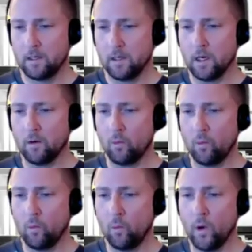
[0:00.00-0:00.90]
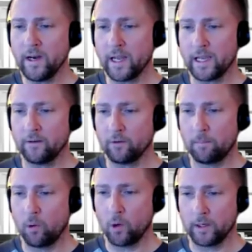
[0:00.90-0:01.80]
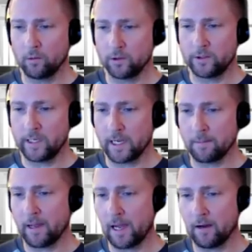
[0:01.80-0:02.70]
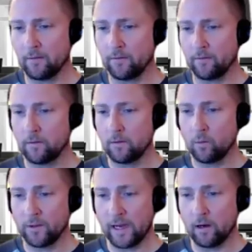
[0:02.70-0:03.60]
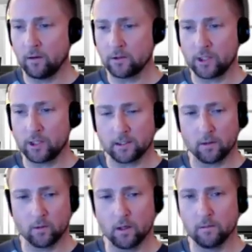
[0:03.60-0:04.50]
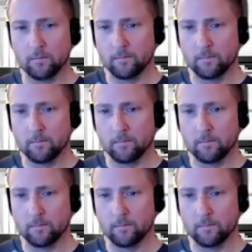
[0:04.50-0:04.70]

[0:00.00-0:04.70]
Uh, what native reporting will DAM have without JSONAR?